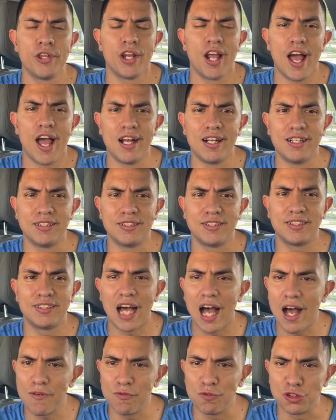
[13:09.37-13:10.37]
and
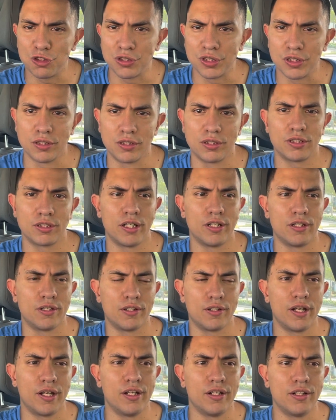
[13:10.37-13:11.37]
savageness
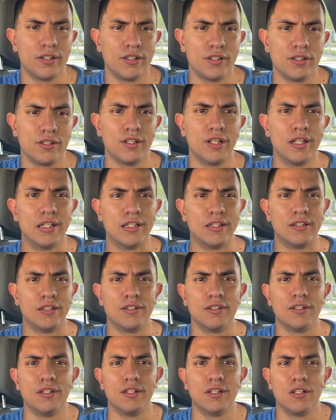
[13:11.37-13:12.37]
and and and
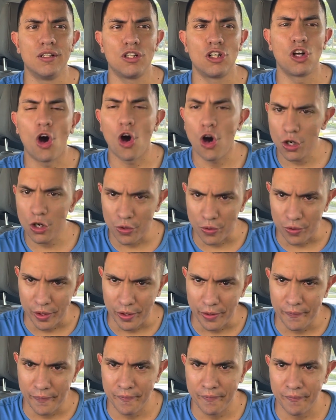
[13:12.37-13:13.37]

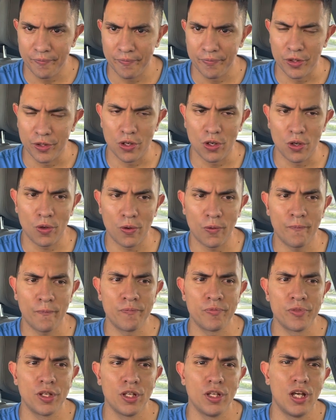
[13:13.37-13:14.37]
conquering you know?
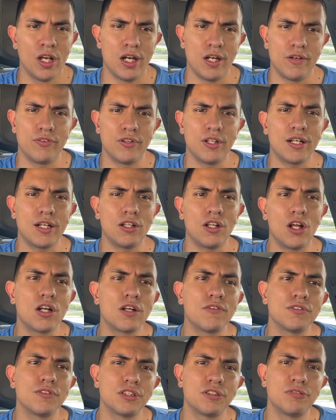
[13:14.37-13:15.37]
And I feel like a lot
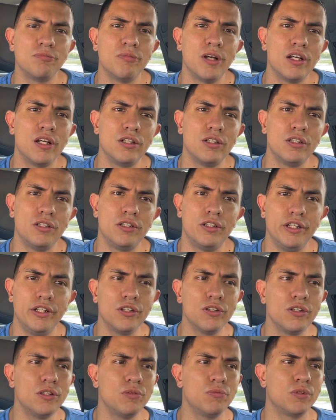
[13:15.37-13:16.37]
of us men
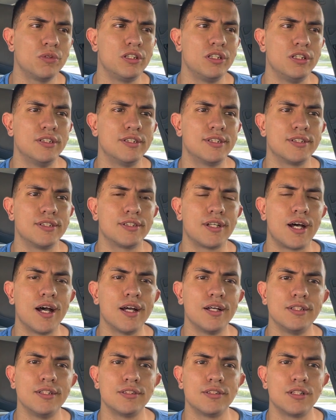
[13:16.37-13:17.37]
dealing with these
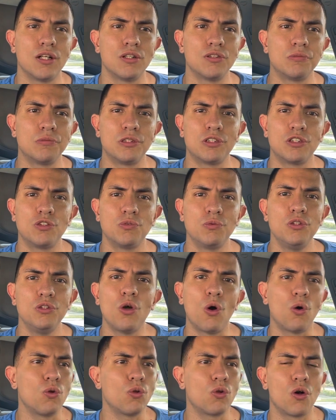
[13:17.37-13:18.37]
anxieties now is because we
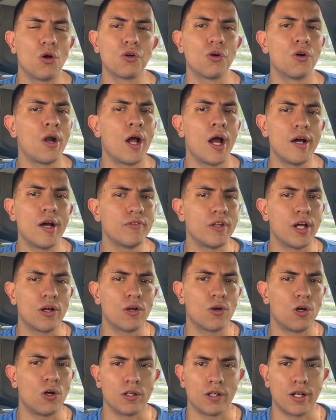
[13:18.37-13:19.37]
no longer have that
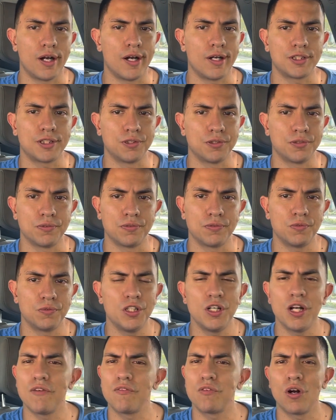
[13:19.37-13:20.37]
call to action. We
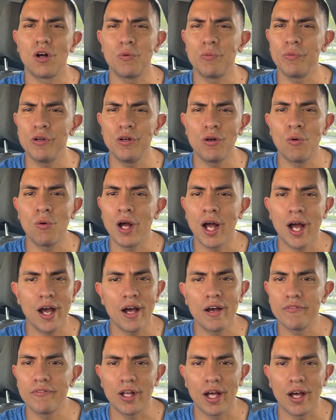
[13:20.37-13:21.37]
never, we don't
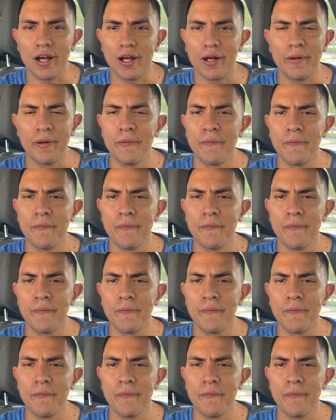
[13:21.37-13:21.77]
have that